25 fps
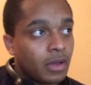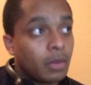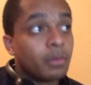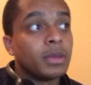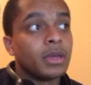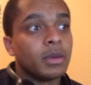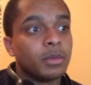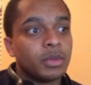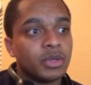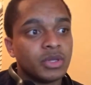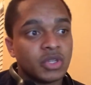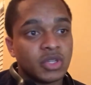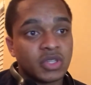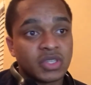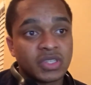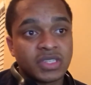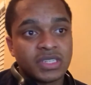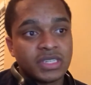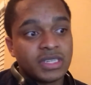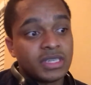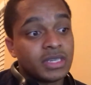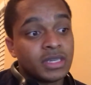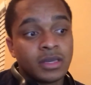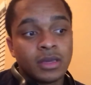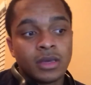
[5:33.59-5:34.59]
I'll be able to just
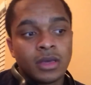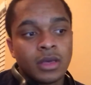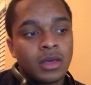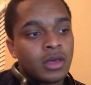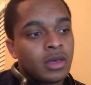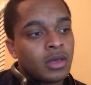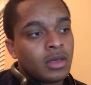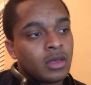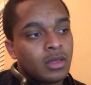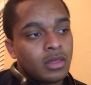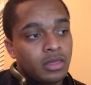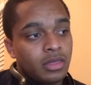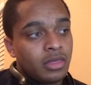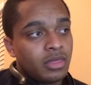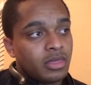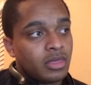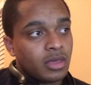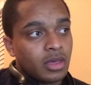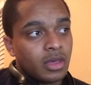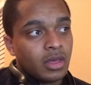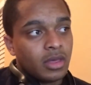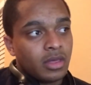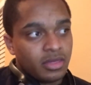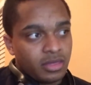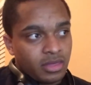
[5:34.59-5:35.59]
see
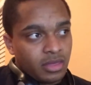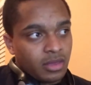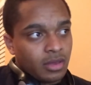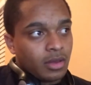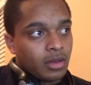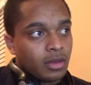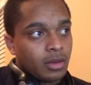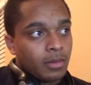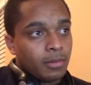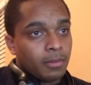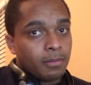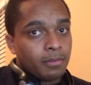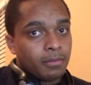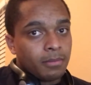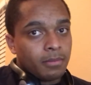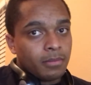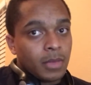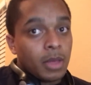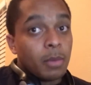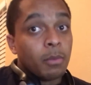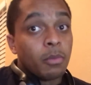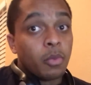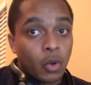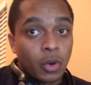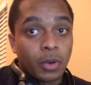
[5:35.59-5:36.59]
the
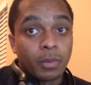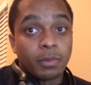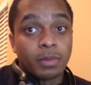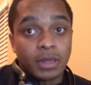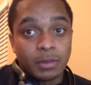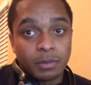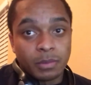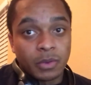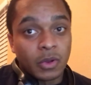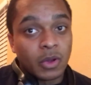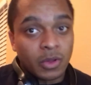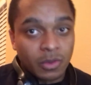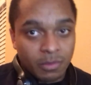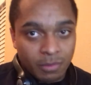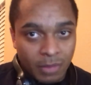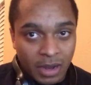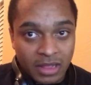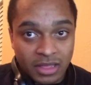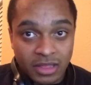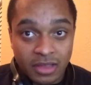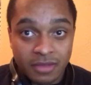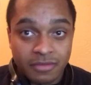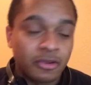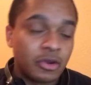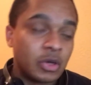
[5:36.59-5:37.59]
important people, my
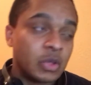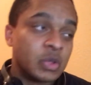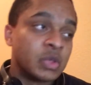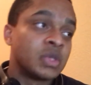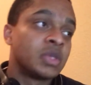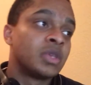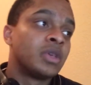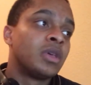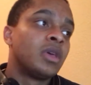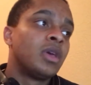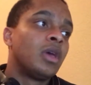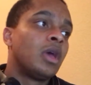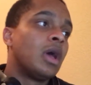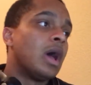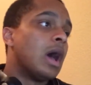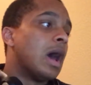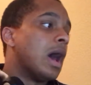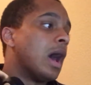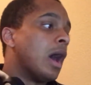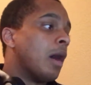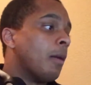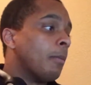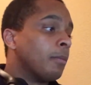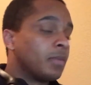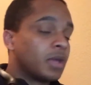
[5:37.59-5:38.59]
lifters,
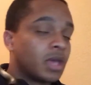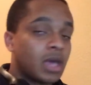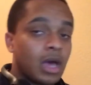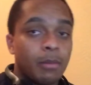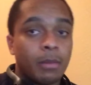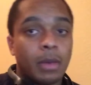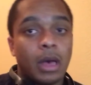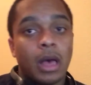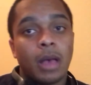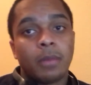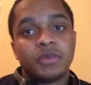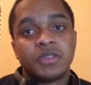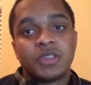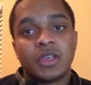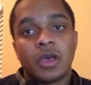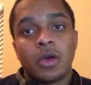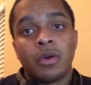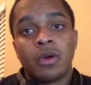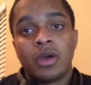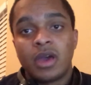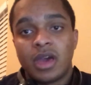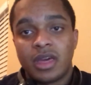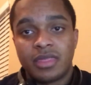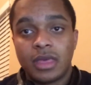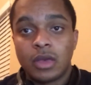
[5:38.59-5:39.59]
come up.
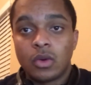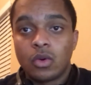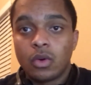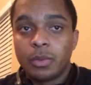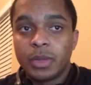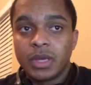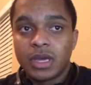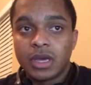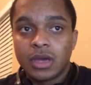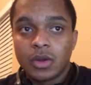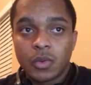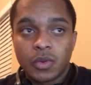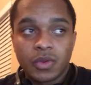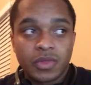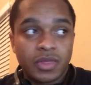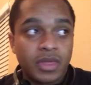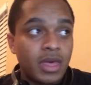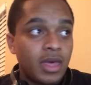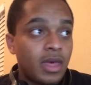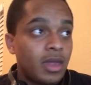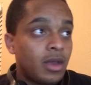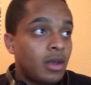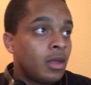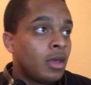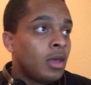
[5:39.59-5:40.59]
So I think we'll be good with
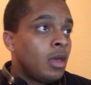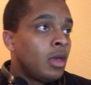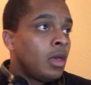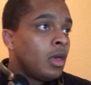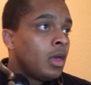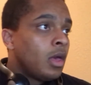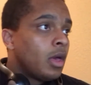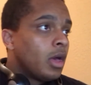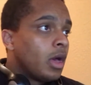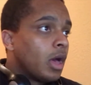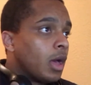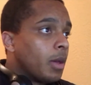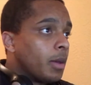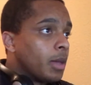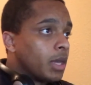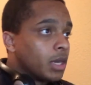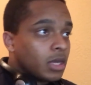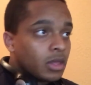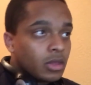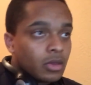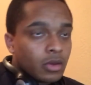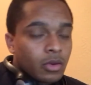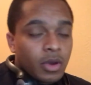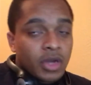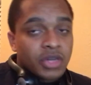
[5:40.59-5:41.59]
that.
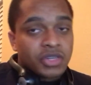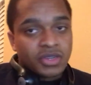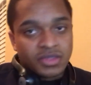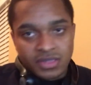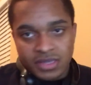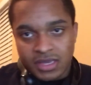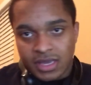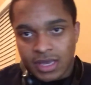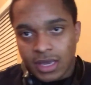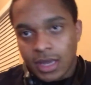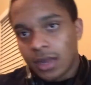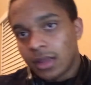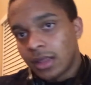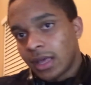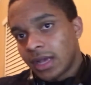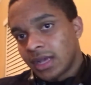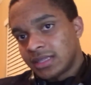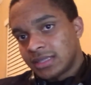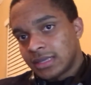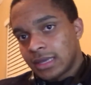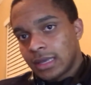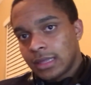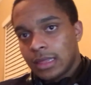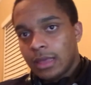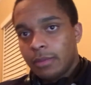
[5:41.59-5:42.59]
Any other questions? Again, like I
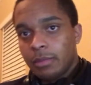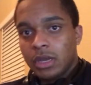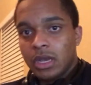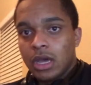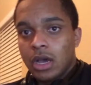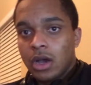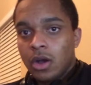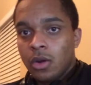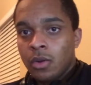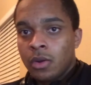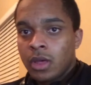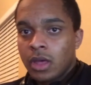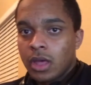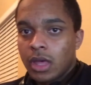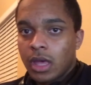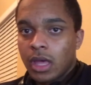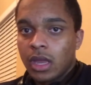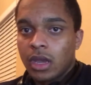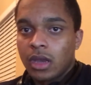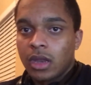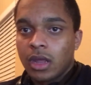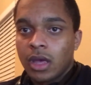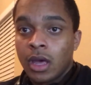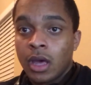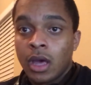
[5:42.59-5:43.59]
said, let me know,
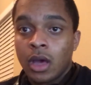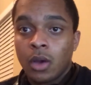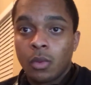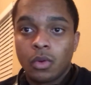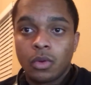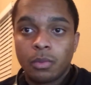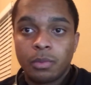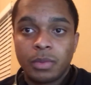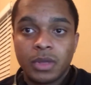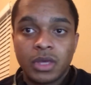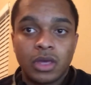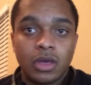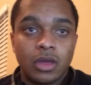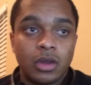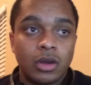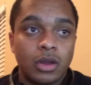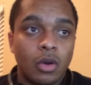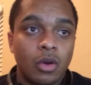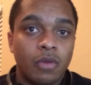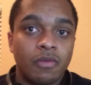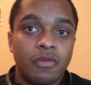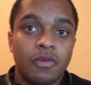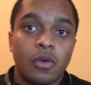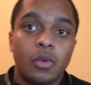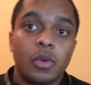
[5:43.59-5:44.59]
and we'll be good
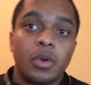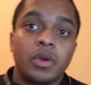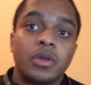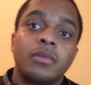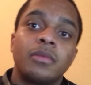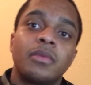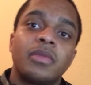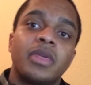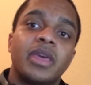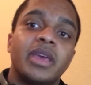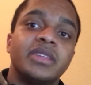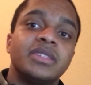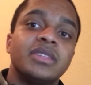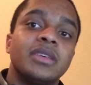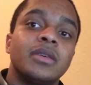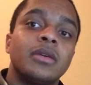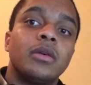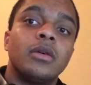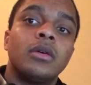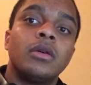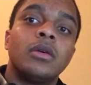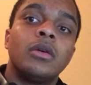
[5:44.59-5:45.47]
going forward. Thanks.